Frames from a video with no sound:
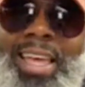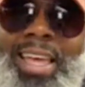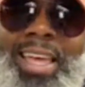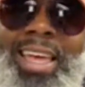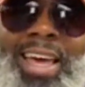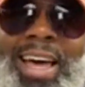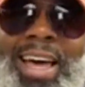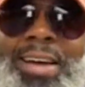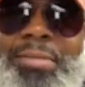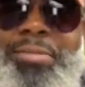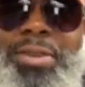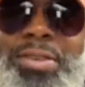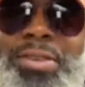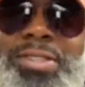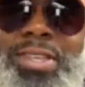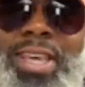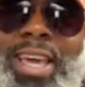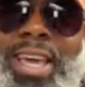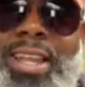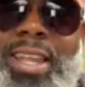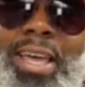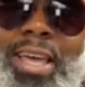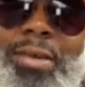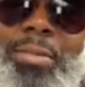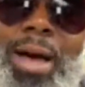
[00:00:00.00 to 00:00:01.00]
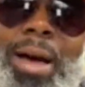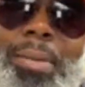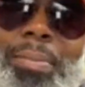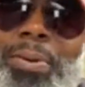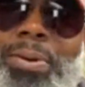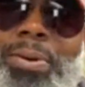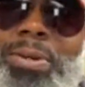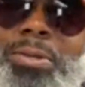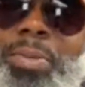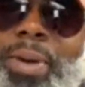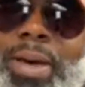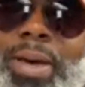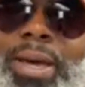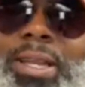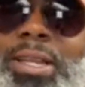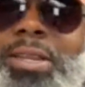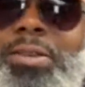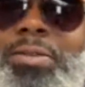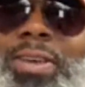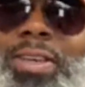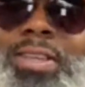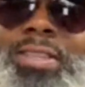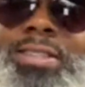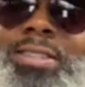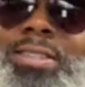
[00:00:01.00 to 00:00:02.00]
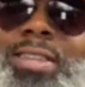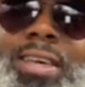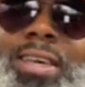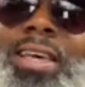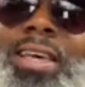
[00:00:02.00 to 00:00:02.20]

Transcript: I'm just saying, like, my perspective is,